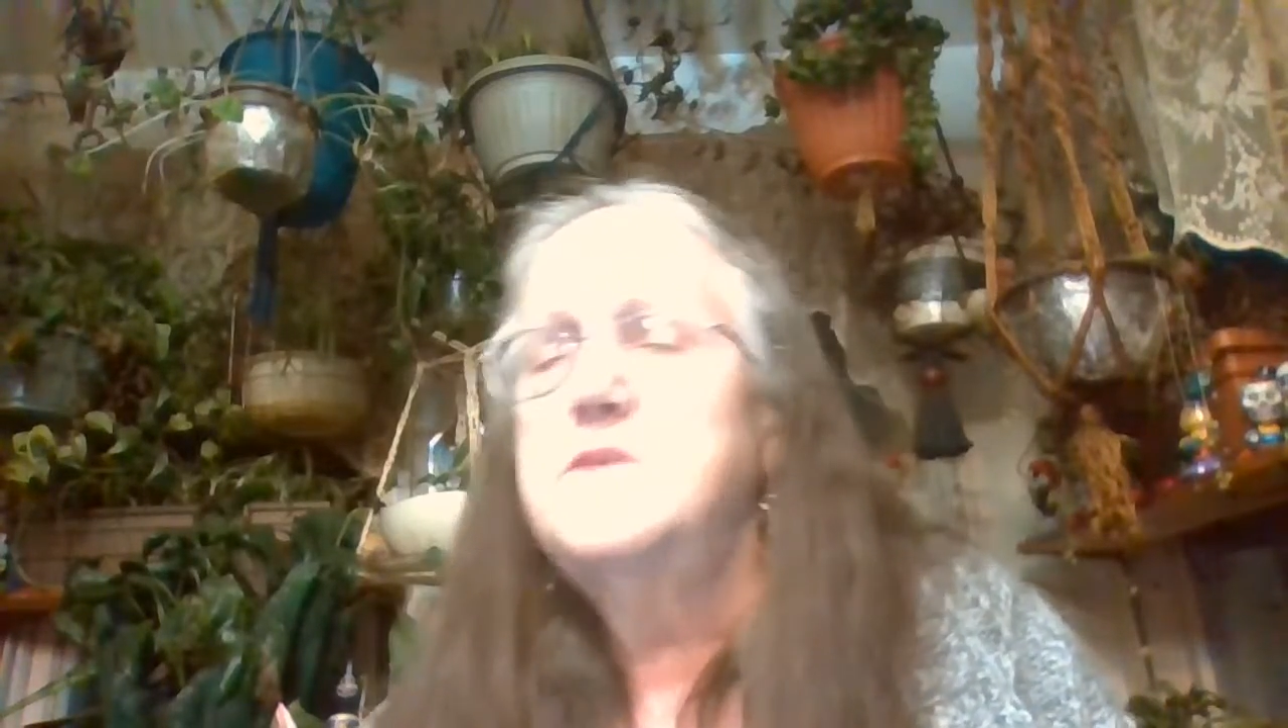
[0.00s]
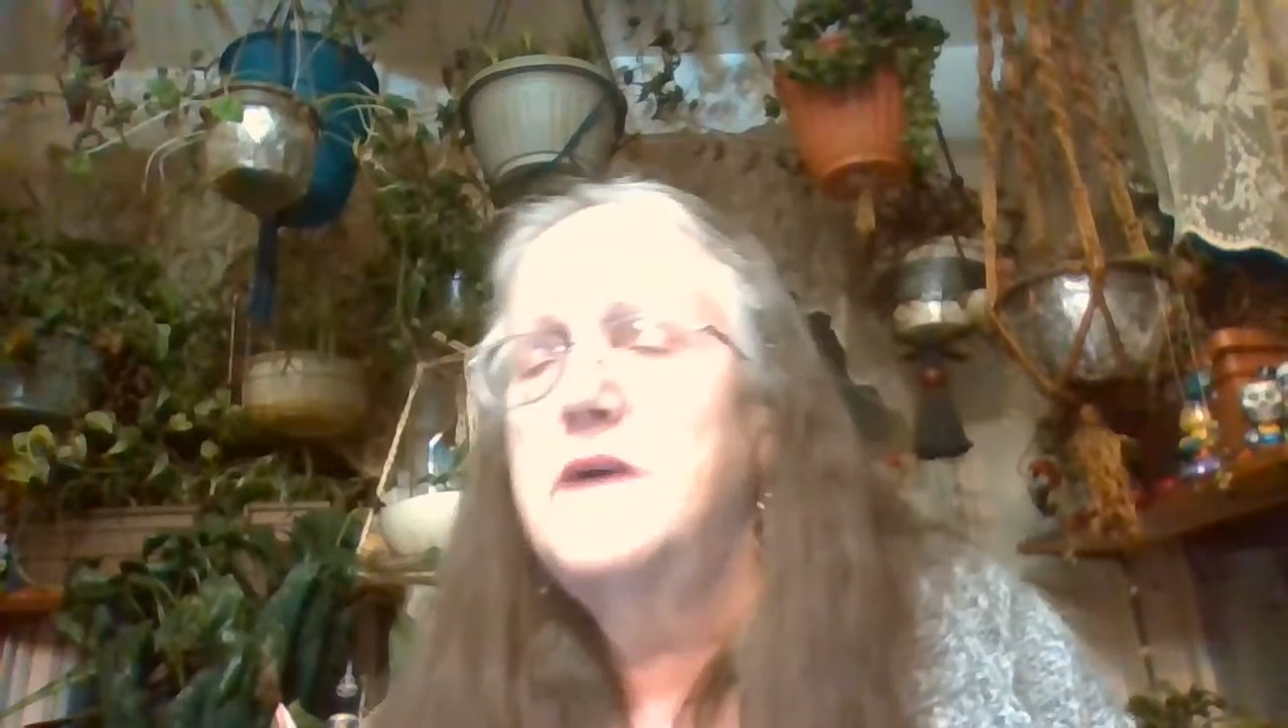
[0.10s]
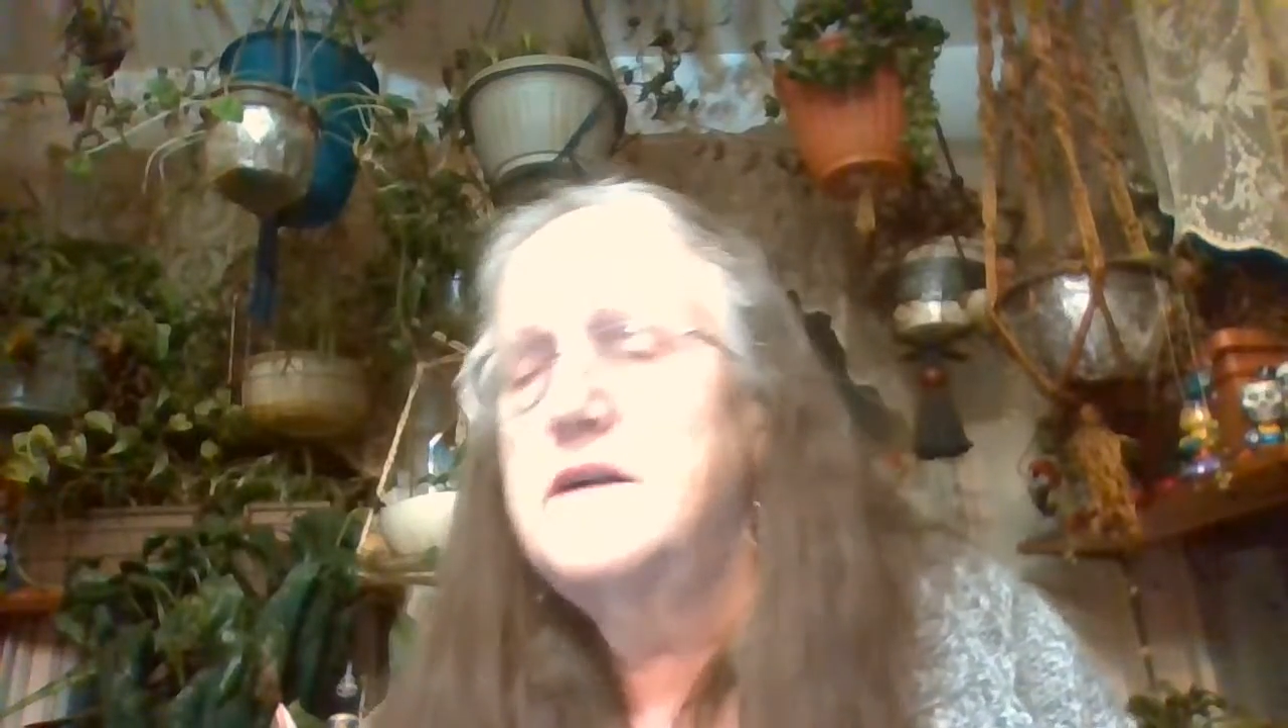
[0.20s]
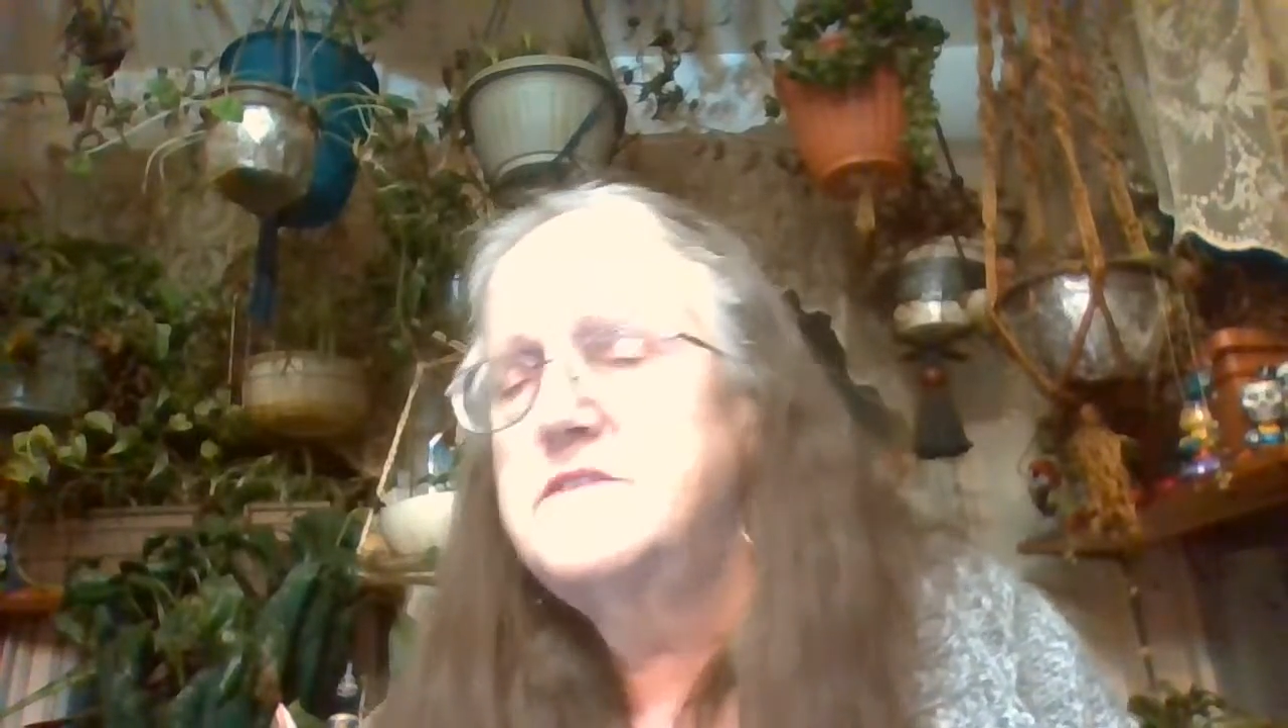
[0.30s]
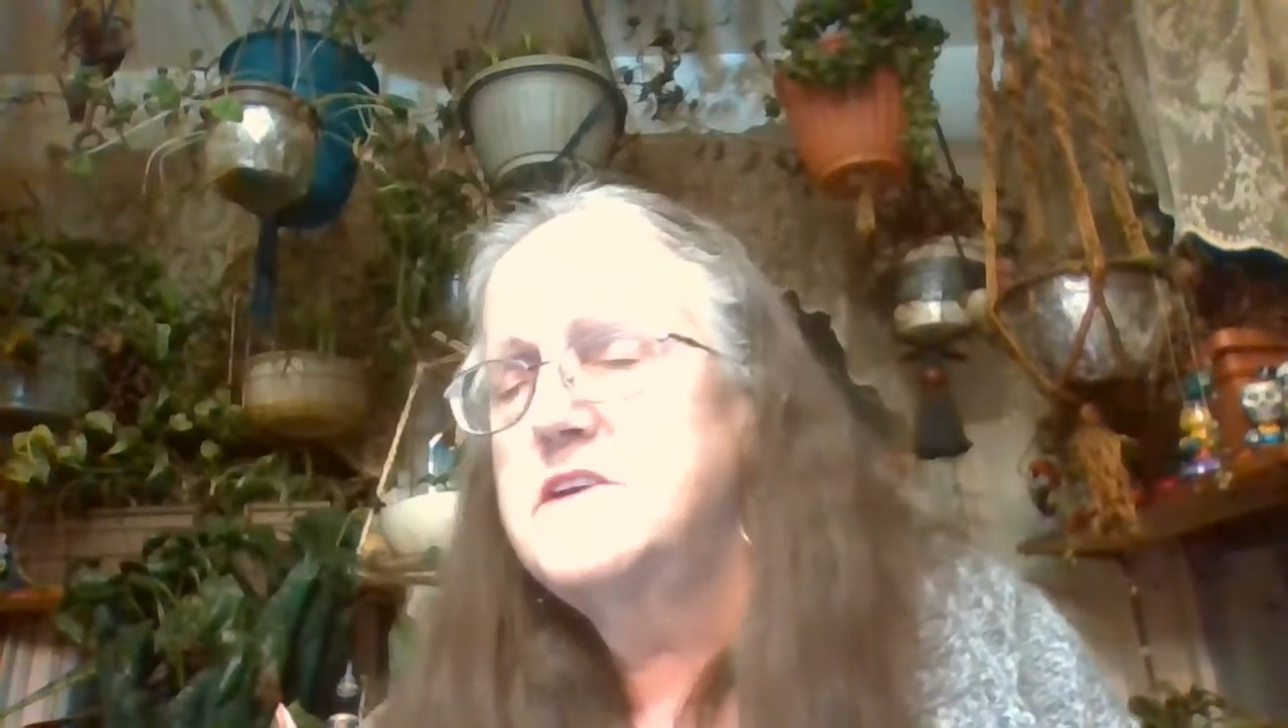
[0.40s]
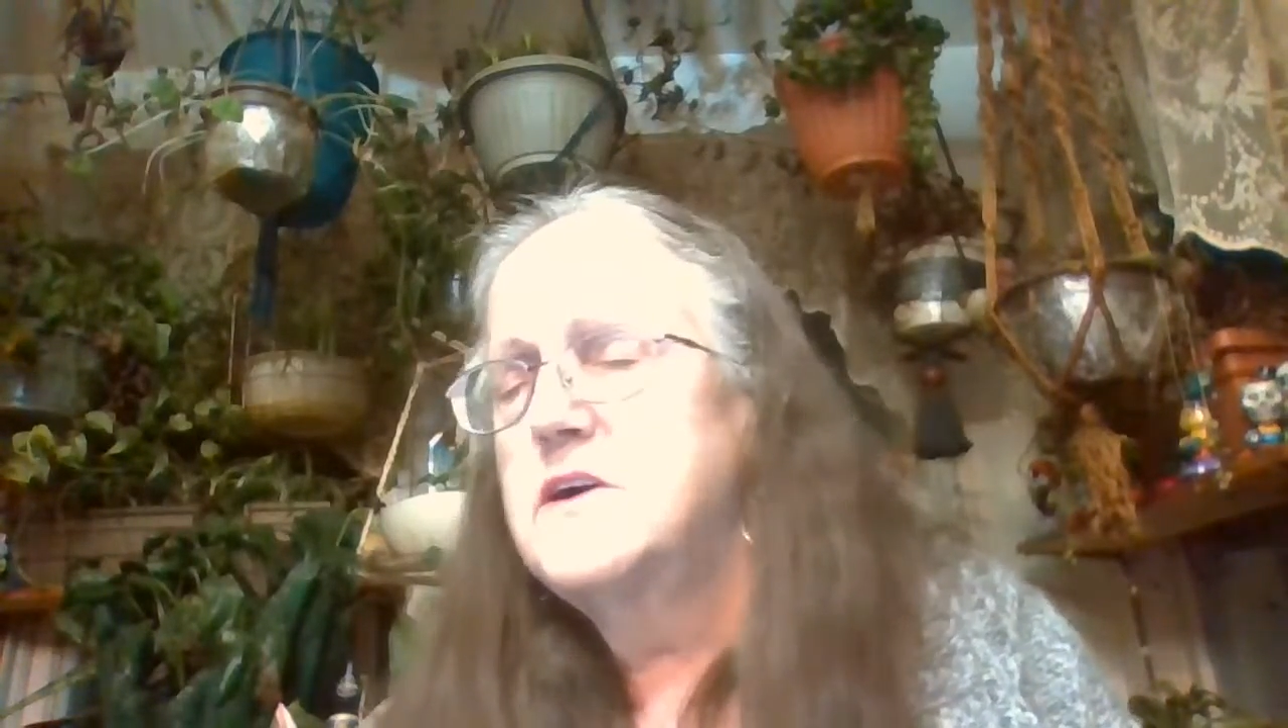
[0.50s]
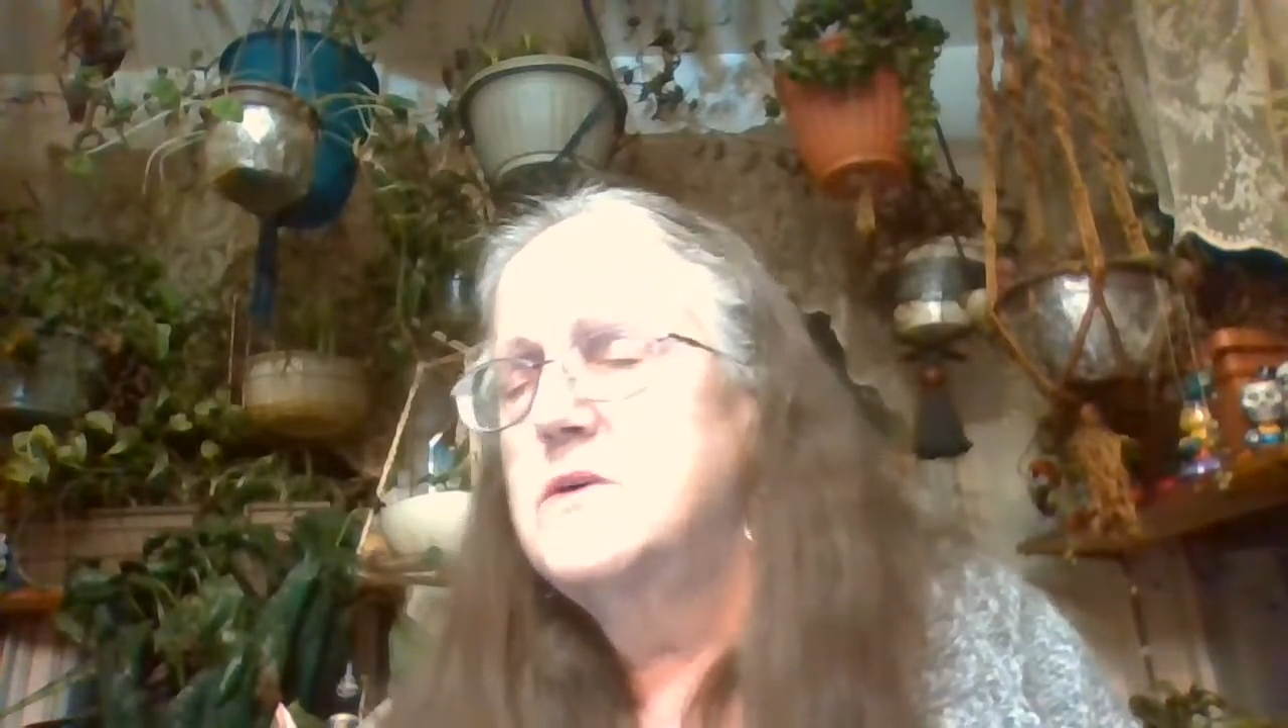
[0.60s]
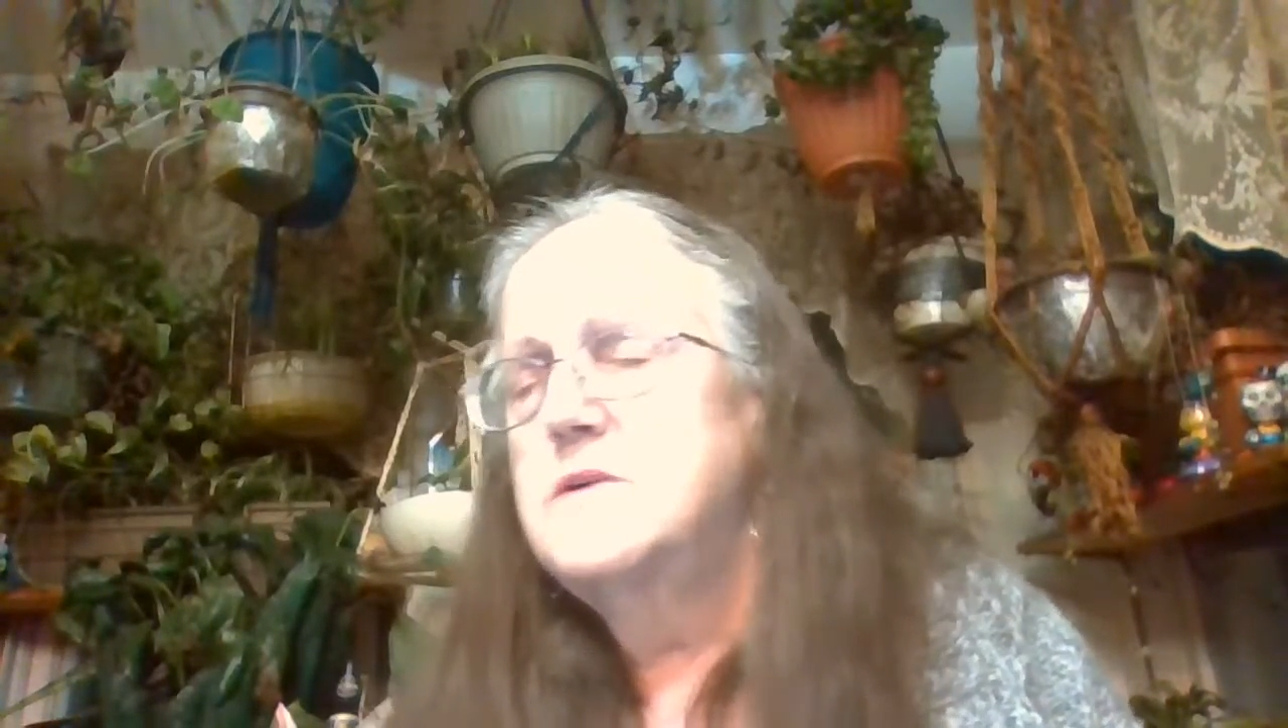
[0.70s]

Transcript: you have to go